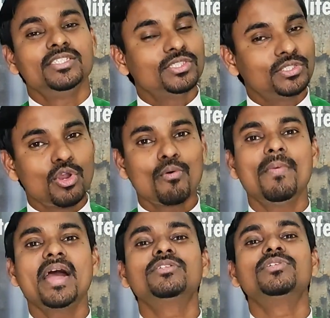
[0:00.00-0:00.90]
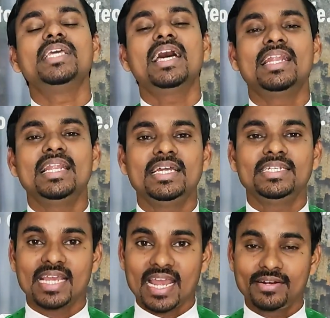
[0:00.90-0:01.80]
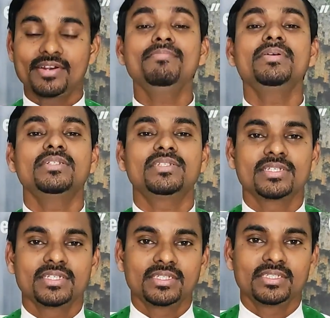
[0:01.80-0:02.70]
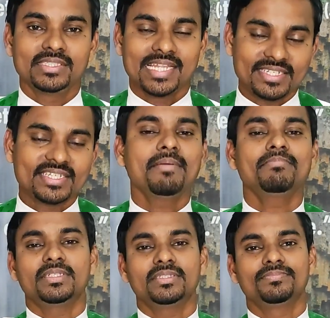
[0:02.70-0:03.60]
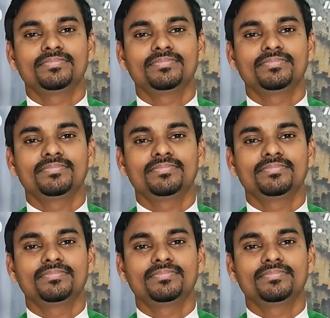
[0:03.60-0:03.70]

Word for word: to go back to their land and rebuild their temple.